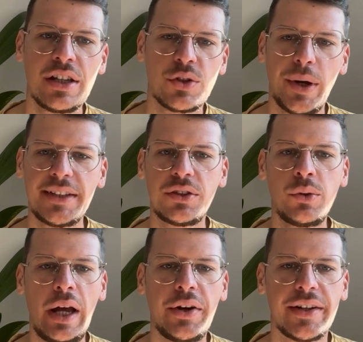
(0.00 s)
So I did
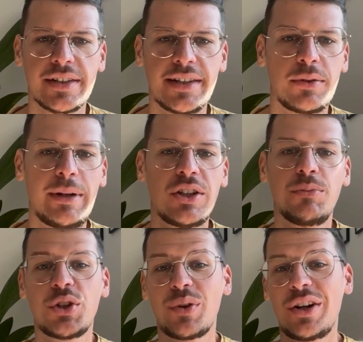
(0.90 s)
two areas that are meant
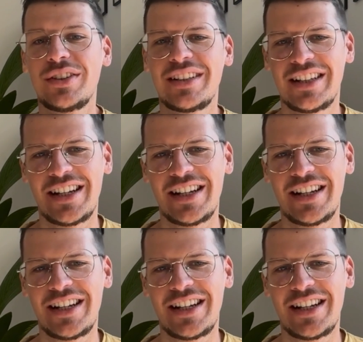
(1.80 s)
to be shrouded and